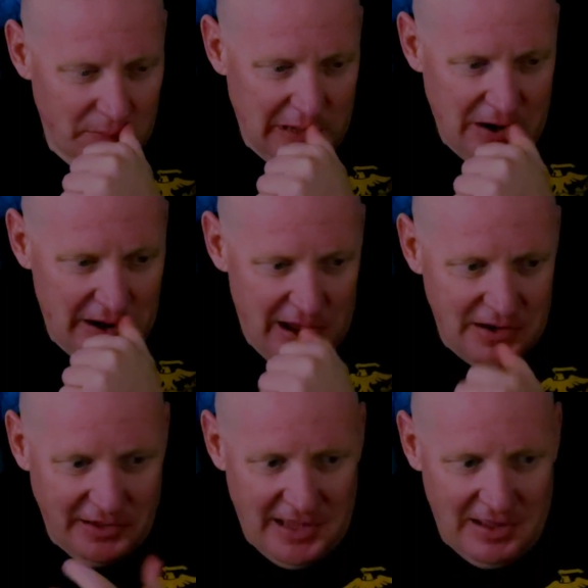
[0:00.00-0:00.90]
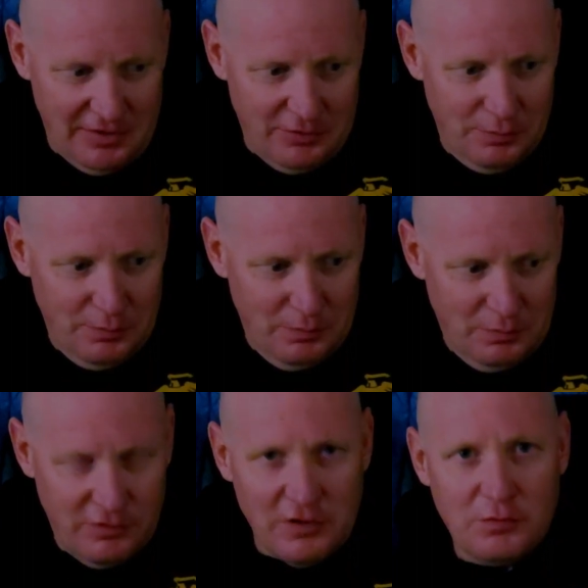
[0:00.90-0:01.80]
Gary Heidnik has
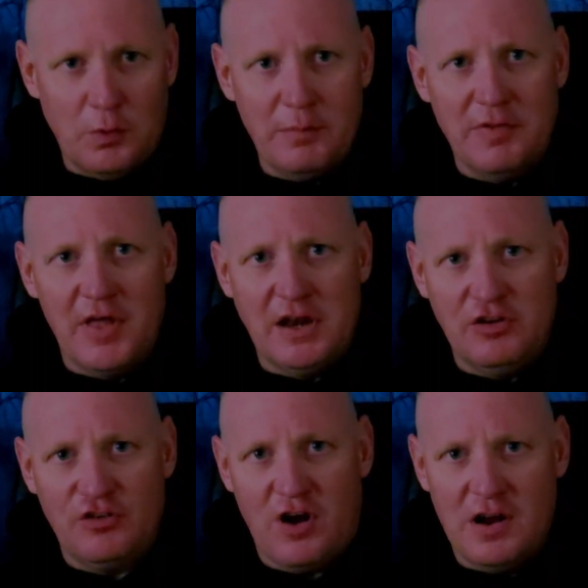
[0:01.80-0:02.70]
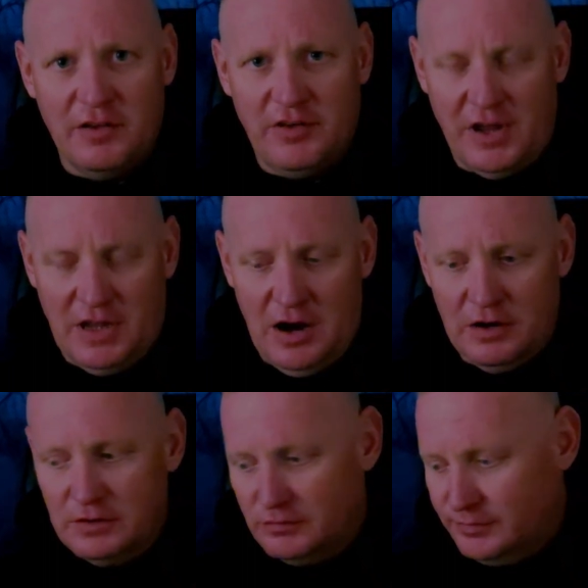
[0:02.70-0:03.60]
6 women that he's trying to take
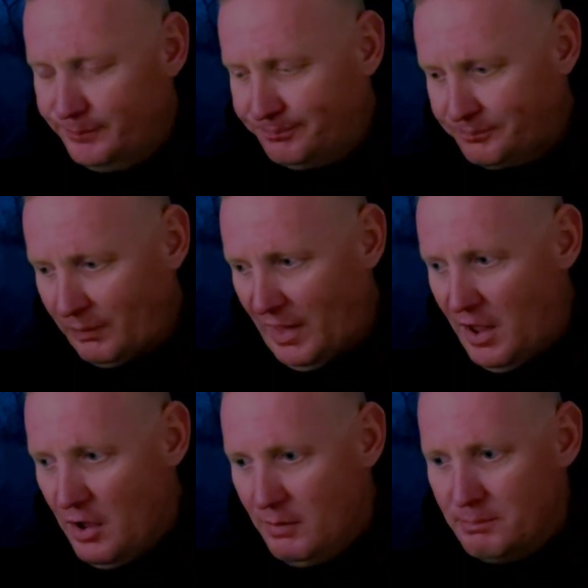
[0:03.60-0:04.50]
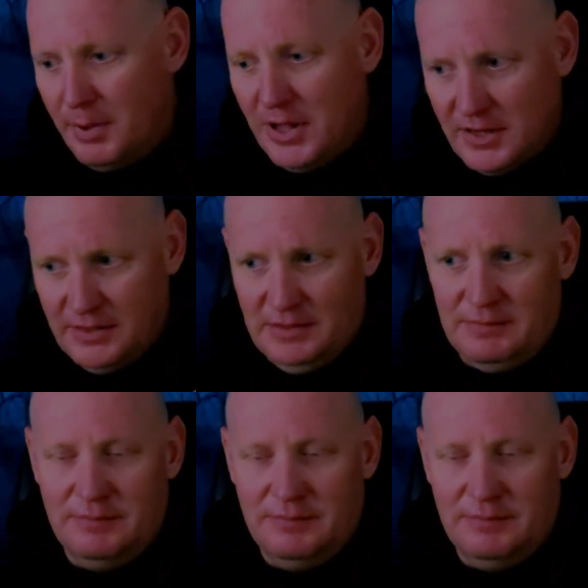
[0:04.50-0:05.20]
care of, but